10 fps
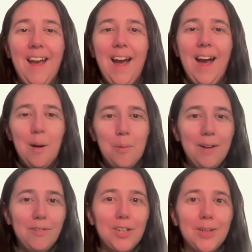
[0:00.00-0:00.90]

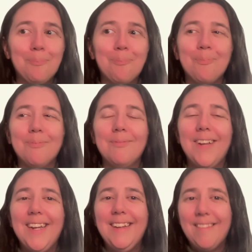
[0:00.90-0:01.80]
However,
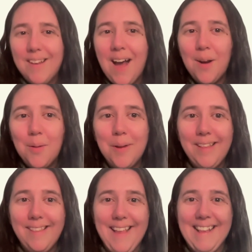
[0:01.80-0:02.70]
it's not
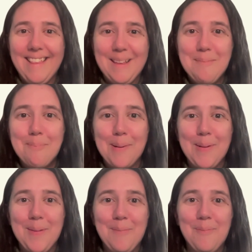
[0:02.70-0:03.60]
always that
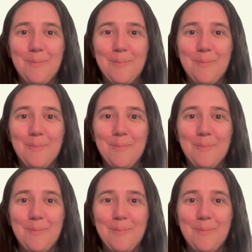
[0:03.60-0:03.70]
simple.